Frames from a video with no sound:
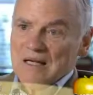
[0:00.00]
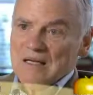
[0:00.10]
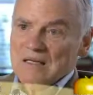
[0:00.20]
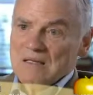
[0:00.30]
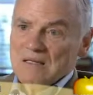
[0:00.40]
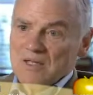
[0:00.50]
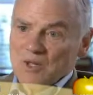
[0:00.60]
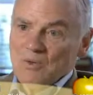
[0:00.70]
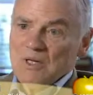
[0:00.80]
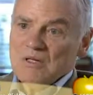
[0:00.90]
is
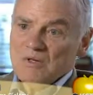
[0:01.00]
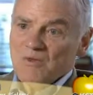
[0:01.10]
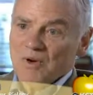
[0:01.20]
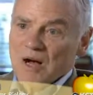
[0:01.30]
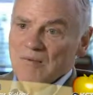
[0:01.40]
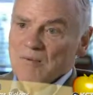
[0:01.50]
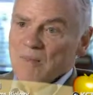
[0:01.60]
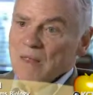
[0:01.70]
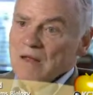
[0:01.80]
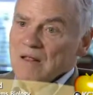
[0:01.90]
students
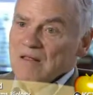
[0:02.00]
from